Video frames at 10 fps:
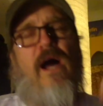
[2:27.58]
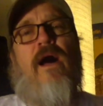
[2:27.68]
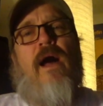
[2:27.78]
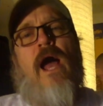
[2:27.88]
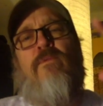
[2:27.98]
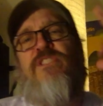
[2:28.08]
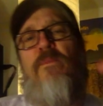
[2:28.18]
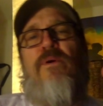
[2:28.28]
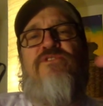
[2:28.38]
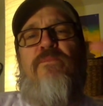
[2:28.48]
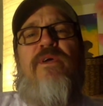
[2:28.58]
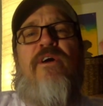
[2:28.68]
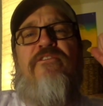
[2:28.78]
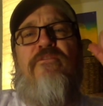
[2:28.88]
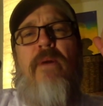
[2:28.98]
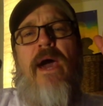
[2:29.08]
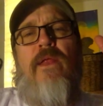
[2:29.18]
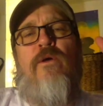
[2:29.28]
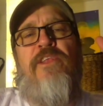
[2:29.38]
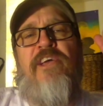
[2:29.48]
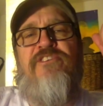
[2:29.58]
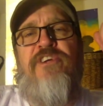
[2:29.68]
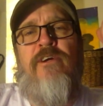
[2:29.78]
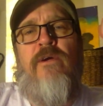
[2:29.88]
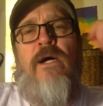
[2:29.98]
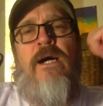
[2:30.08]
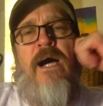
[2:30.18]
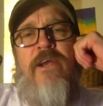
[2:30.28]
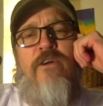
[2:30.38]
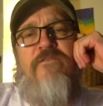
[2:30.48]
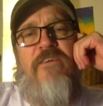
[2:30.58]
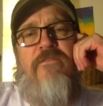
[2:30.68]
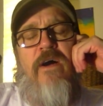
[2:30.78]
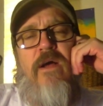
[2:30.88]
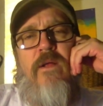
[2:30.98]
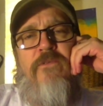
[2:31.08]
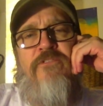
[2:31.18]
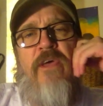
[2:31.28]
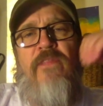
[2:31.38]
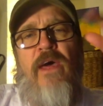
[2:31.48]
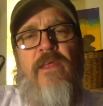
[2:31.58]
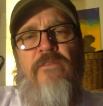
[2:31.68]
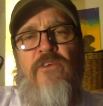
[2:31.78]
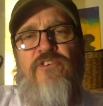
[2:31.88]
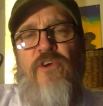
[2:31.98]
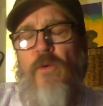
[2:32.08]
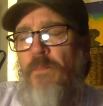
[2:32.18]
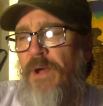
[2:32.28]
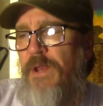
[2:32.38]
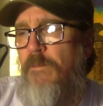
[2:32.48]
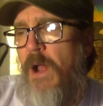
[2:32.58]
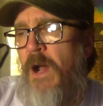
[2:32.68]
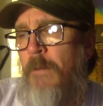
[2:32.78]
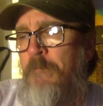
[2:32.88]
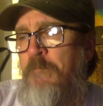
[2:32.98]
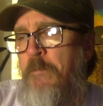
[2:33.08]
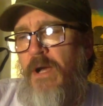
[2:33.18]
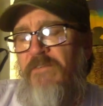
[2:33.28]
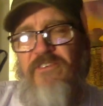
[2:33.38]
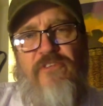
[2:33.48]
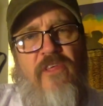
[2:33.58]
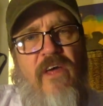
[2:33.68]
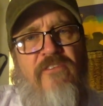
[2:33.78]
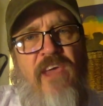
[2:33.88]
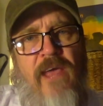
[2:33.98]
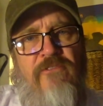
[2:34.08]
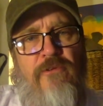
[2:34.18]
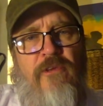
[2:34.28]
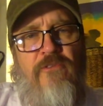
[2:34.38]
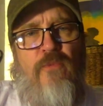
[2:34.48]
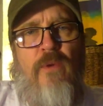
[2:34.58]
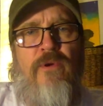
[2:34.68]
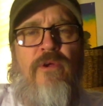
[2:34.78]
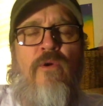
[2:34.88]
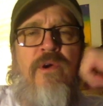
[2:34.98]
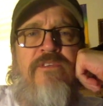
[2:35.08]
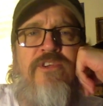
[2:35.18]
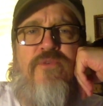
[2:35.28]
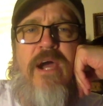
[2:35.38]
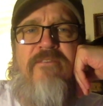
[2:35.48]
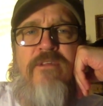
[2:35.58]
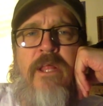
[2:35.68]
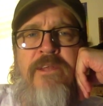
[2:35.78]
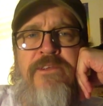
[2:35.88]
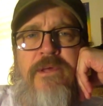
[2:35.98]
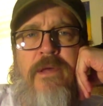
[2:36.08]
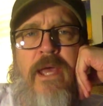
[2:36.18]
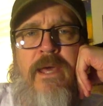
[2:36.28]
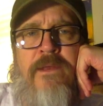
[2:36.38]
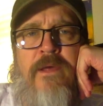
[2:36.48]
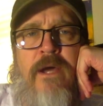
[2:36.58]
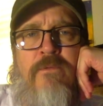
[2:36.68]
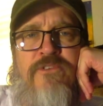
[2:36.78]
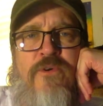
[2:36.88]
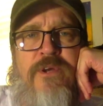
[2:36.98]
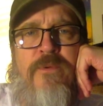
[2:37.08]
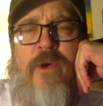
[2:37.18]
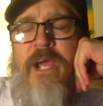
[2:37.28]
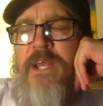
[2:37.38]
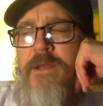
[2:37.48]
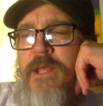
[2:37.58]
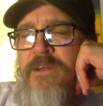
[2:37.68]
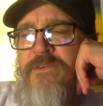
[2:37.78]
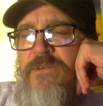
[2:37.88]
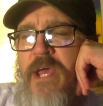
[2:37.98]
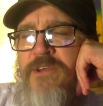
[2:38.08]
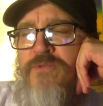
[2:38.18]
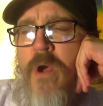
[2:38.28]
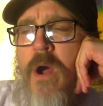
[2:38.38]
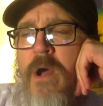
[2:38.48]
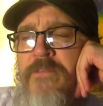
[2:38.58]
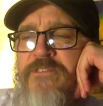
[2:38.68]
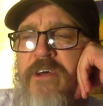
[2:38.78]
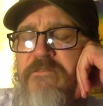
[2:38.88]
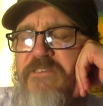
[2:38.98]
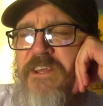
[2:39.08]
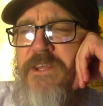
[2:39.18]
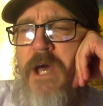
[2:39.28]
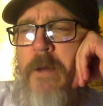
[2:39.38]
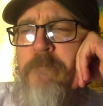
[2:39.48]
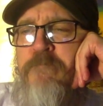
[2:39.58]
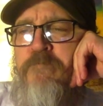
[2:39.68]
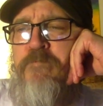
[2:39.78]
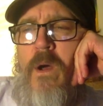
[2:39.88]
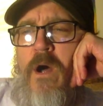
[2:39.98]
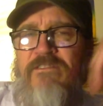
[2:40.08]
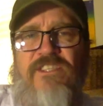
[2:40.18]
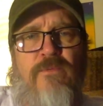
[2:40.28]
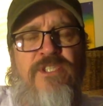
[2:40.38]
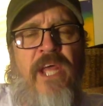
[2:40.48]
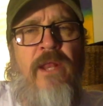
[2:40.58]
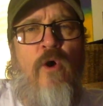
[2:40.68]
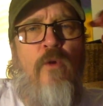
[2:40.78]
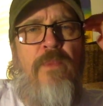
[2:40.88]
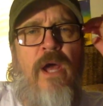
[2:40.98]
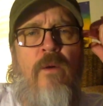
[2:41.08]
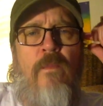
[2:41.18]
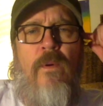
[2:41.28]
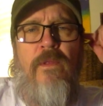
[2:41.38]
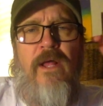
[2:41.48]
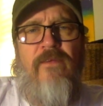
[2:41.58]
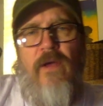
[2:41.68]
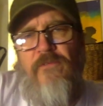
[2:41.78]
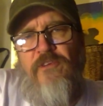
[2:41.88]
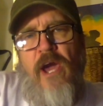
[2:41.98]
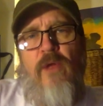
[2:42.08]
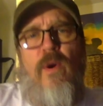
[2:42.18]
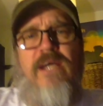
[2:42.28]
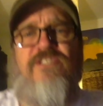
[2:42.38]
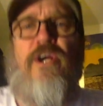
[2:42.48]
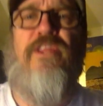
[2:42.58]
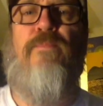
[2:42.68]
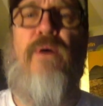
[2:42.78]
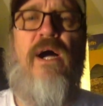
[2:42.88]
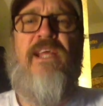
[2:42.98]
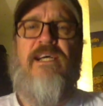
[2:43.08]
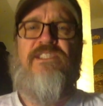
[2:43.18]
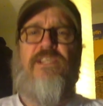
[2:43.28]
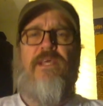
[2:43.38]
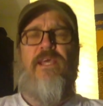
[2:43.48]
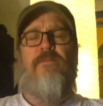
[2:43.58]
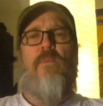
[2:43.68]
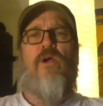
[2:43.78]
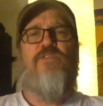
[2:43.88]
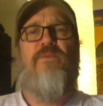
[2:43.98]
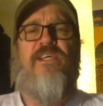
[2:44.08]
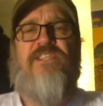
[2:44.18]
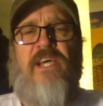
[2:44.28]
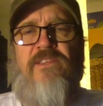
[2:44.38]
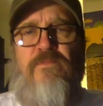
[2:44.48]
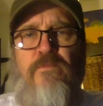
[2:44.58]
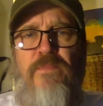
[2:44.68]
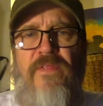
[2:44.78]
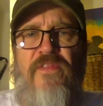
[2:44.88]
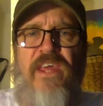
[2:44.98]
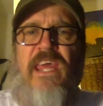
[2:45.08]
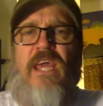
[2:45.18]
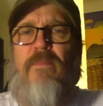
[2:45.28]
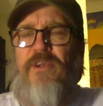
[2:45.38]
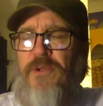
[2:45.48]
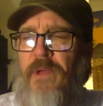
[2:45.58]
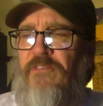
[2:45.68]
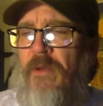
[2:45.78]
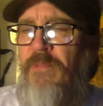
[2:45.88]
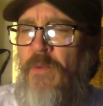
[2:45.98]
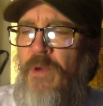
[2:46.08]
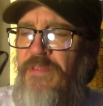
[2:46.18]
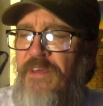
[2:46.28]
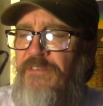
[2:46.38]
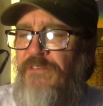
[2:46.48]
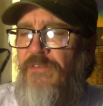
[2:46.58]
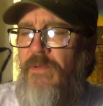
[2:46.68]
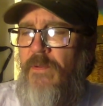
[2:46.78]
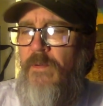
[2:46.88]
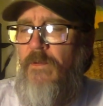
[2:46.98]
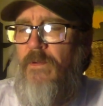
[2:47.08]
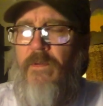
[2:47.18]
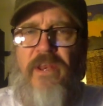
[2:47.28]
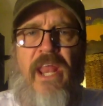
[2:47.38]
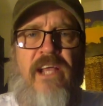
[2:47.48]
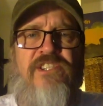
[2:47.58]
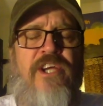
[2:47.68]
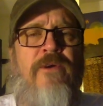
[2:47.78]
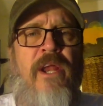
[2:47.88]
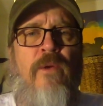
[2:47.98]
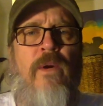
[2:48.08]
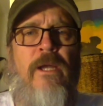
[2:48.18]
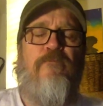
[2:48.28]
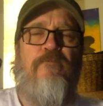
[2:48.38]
I, I was supposed to be on a sabbatical next year. Uh, I don't know if I've said that in this show, but um, obviously that's canceled because we were going to travel and and I was going to write and, and draw and stuff. And um, obviously we're staying home now. I, it's kind of why I started the podcast in March because I been thinking about doing something with this next year anyway.